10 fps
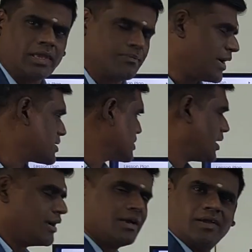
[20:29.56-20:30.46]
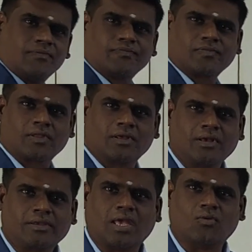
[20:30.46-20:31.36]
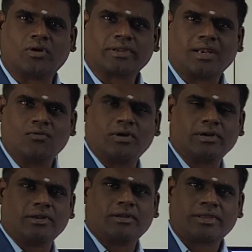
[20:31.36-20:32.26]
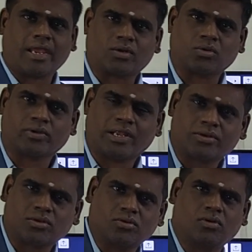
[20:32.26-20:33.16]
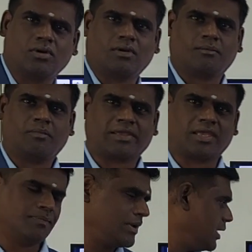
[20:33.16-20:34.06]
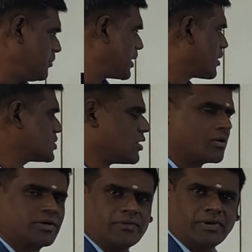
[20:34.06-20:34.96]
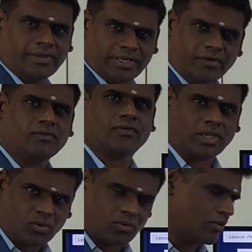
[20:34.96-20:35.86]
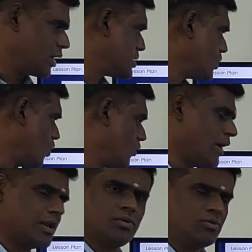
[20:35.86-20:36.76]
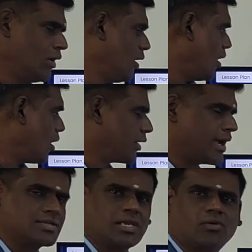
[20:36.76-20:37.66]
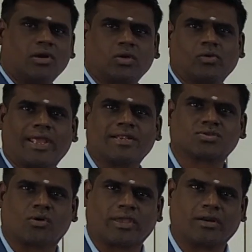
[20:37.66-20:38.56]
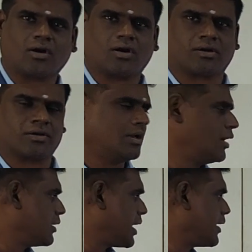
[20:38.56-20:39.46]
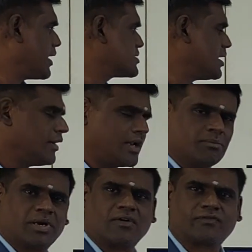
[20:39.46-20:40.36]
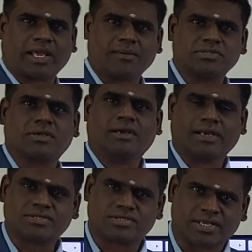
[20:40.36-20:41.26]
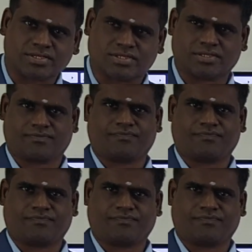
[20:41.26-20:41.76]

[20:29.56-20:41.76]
keep as A1, L1, A2, L2 by keeping that, because already we derived, we know it's a known value, r dash equal to n square r. N is the number of times it's stretched